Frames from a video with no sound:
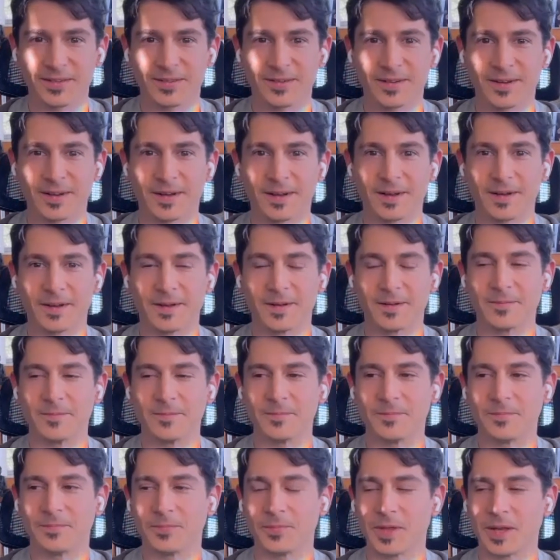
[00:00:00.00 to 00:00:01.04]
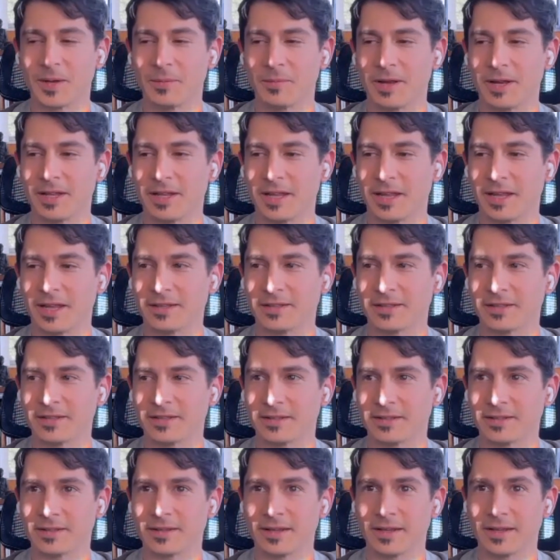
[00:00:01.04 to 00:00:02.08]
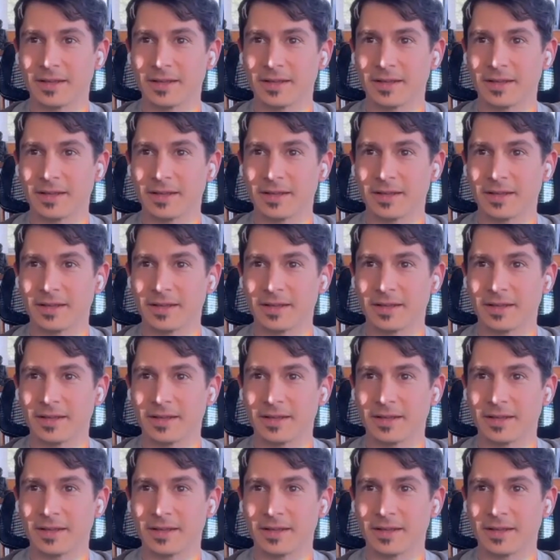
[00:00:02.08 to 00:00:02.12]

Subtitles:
in many cases.